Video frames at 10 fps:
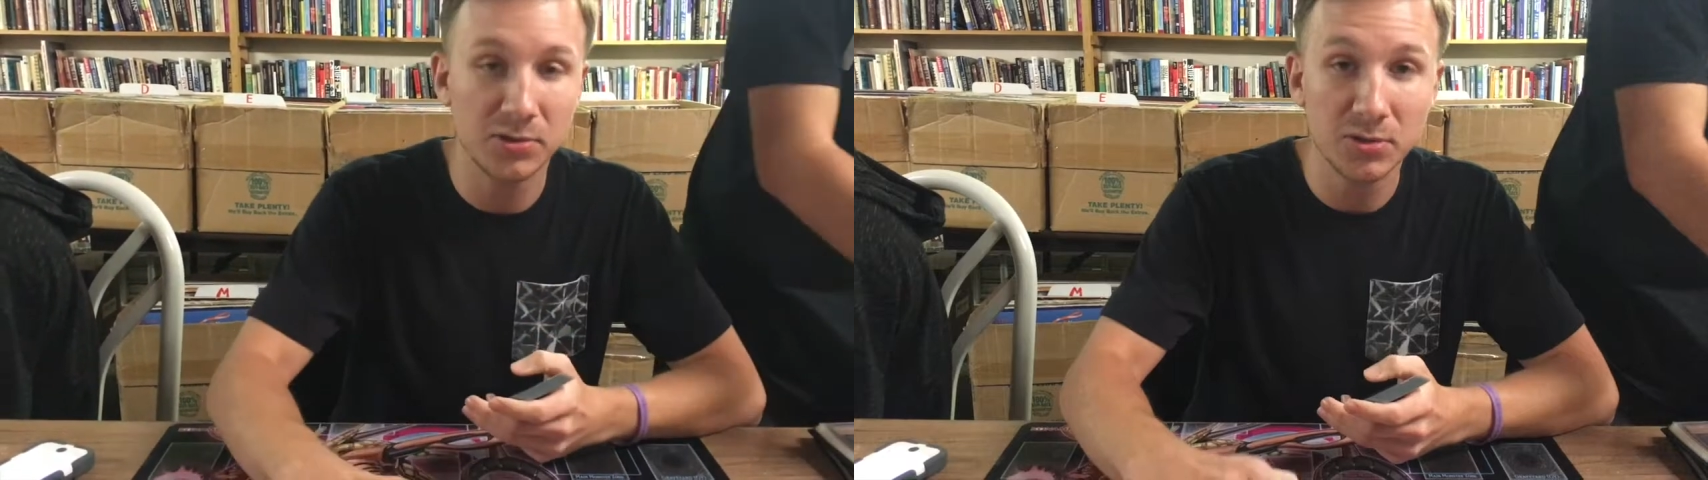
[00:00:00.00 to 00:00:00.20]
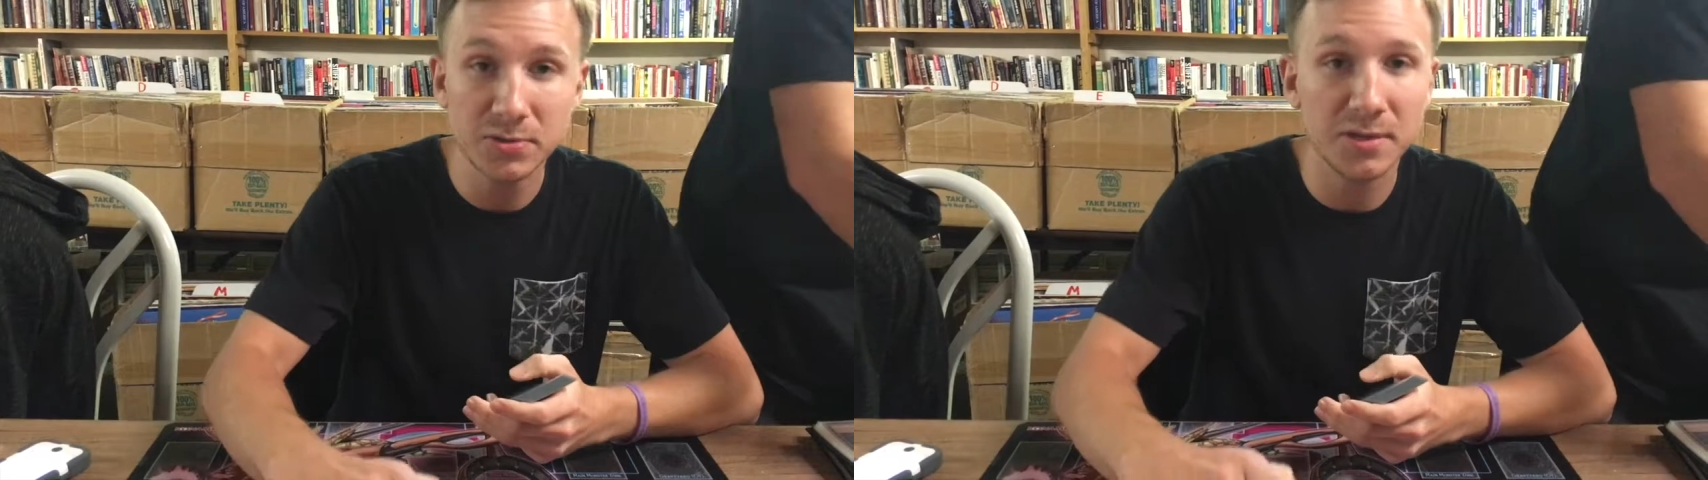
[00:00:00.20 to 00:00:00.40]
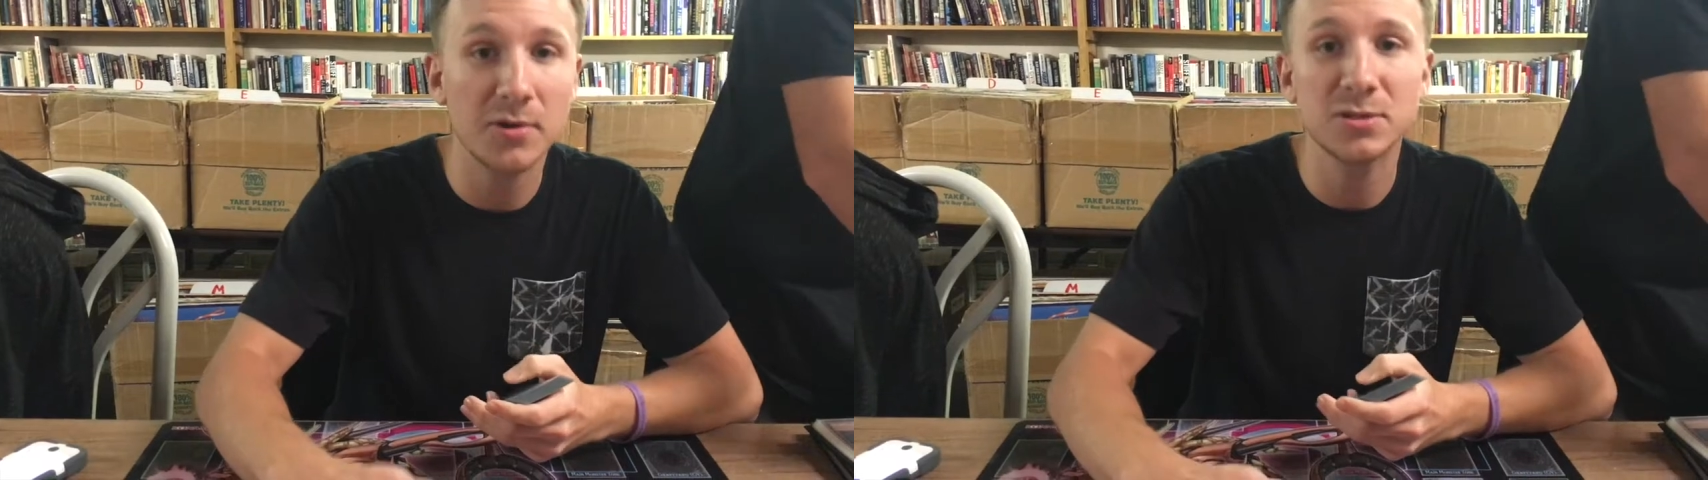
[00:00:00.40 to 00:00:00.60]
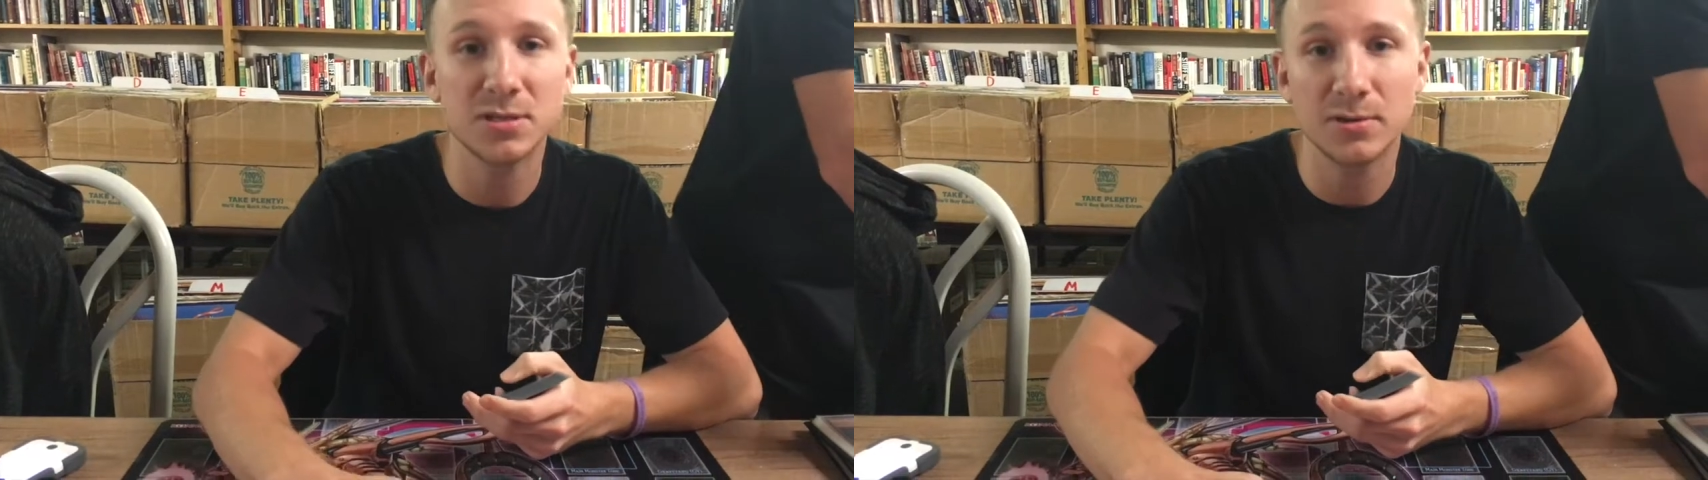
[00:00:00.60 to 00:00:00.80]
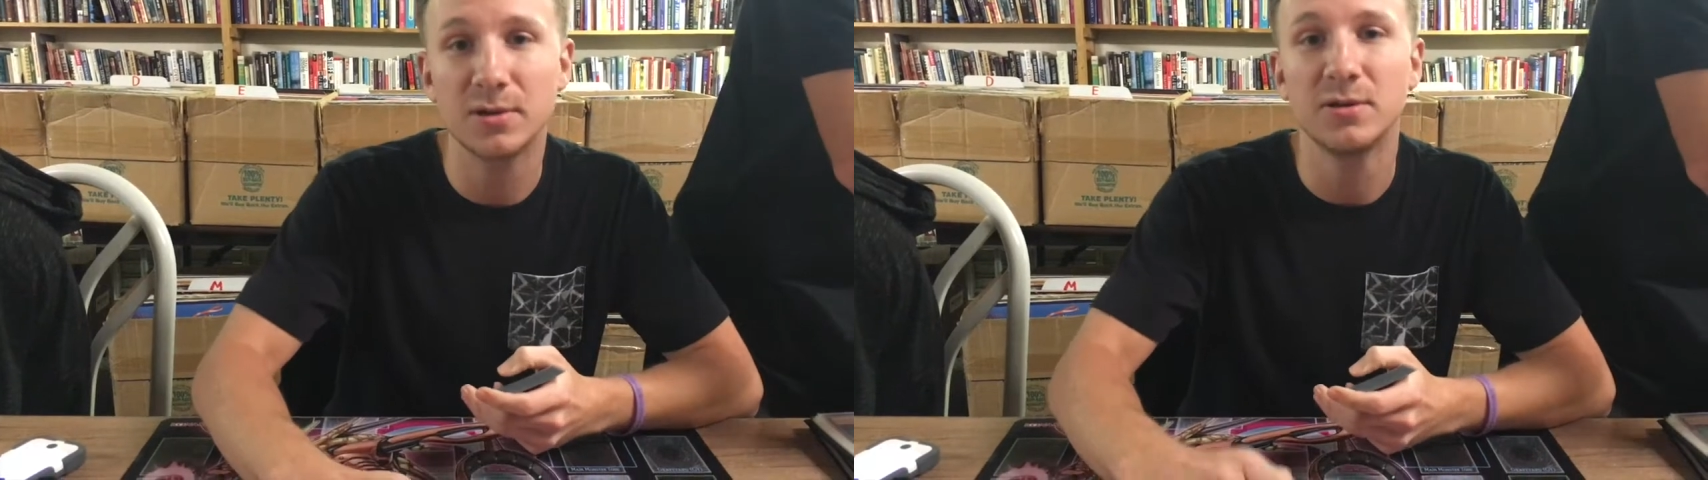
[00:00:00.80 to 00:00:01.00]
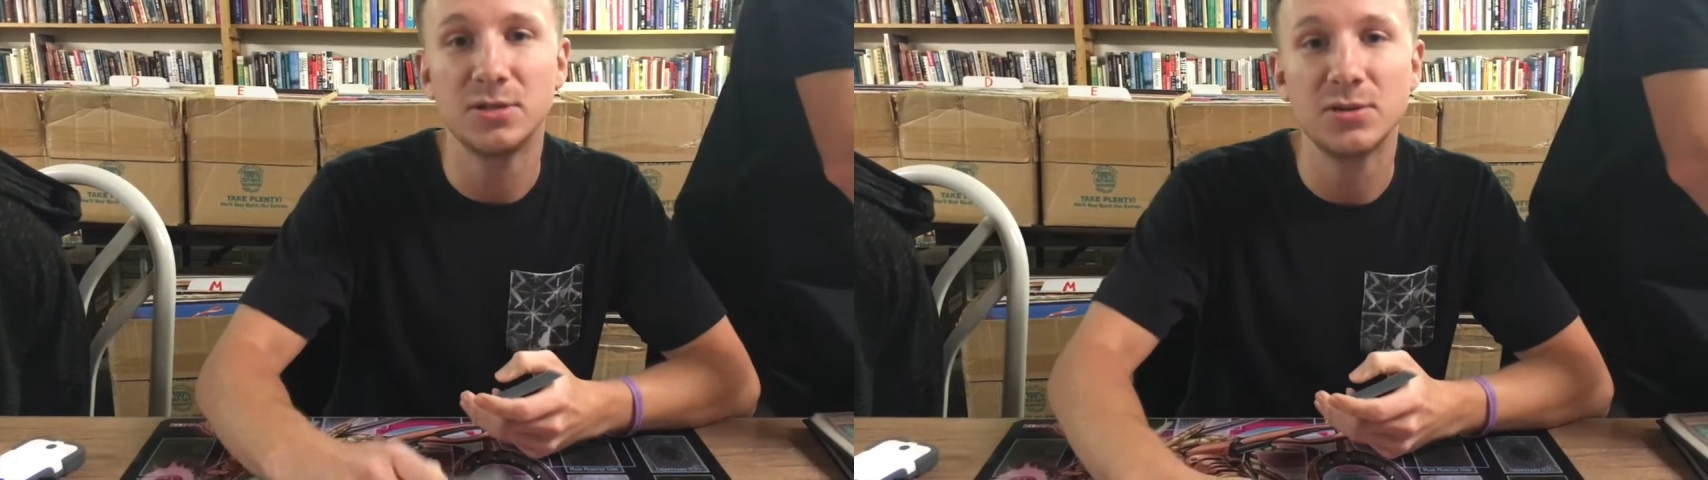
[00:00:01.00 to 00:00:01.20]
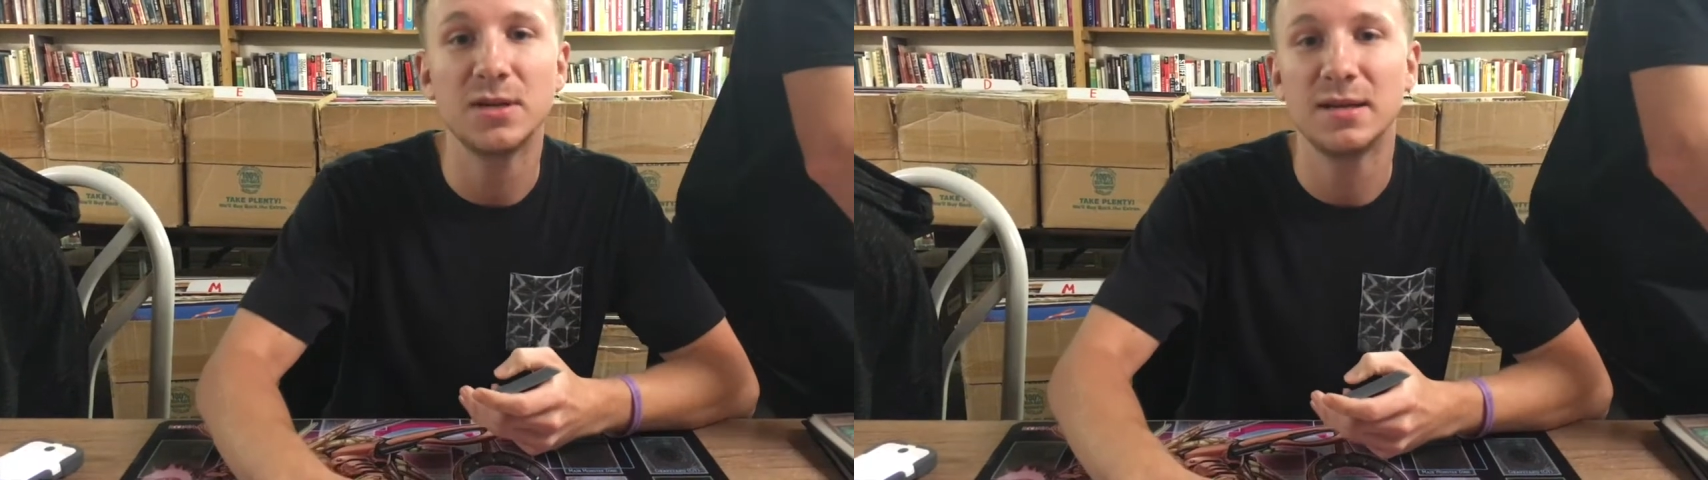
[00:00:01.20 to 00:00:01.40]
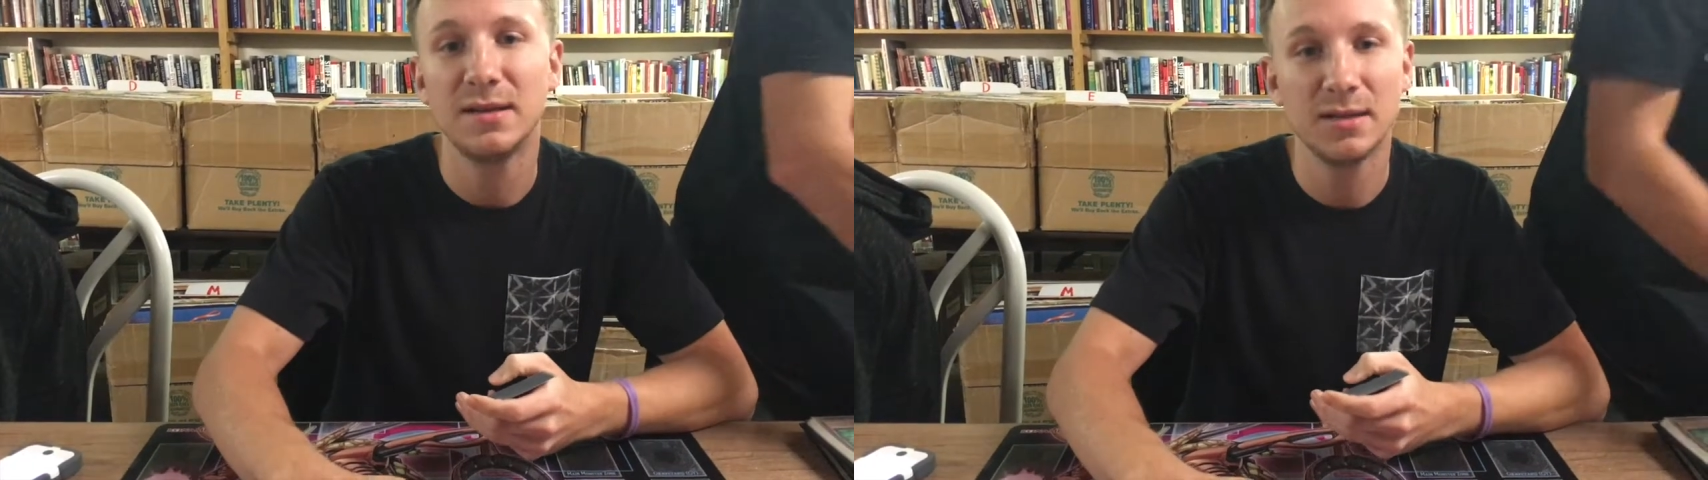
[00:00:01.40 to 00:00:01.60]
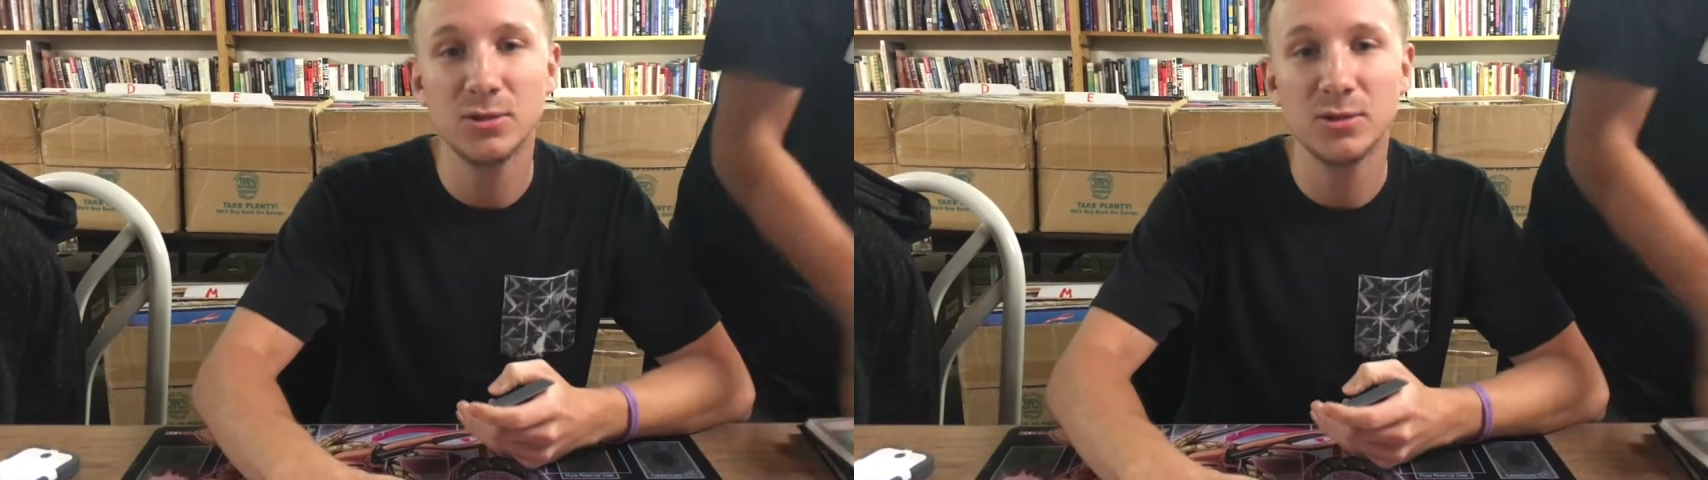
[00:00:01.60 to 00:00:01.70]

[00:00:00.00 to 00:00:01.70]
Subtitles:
Use Ghost Ogre, do it.